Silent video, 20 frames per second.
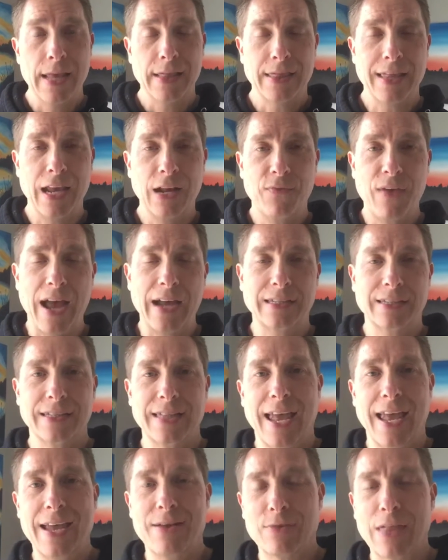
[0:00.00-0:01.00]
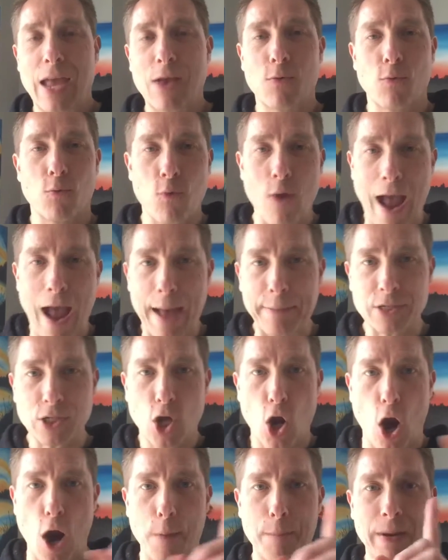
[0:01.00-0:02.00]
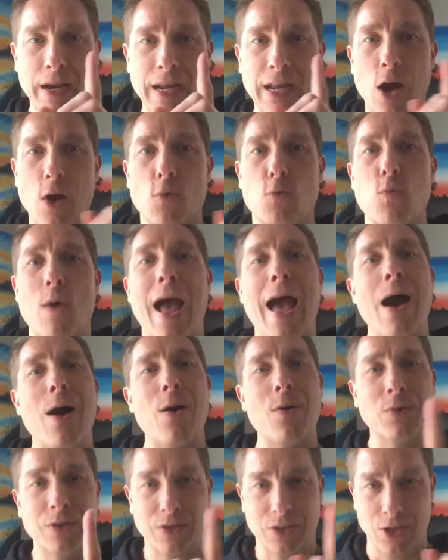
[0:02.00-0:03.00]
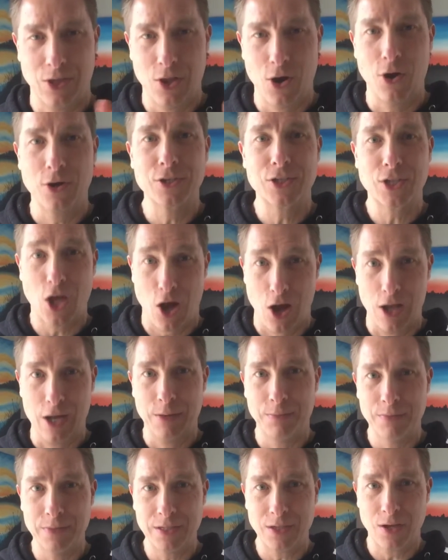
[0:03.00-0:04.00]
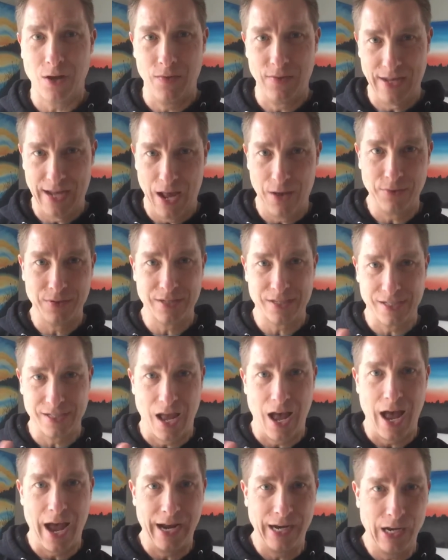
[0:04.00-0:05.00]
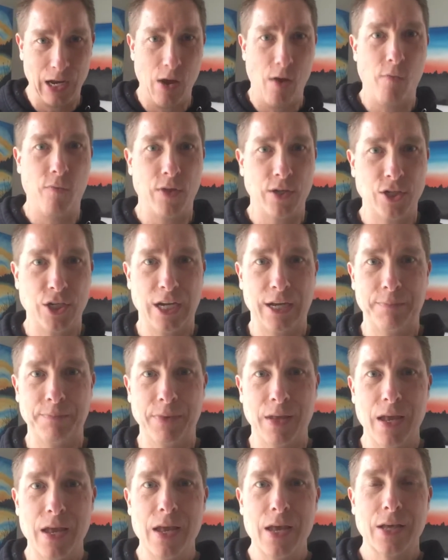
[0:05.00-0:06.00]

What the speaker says: In fact, they wrapped carpeting around the large columns on the outside of the gym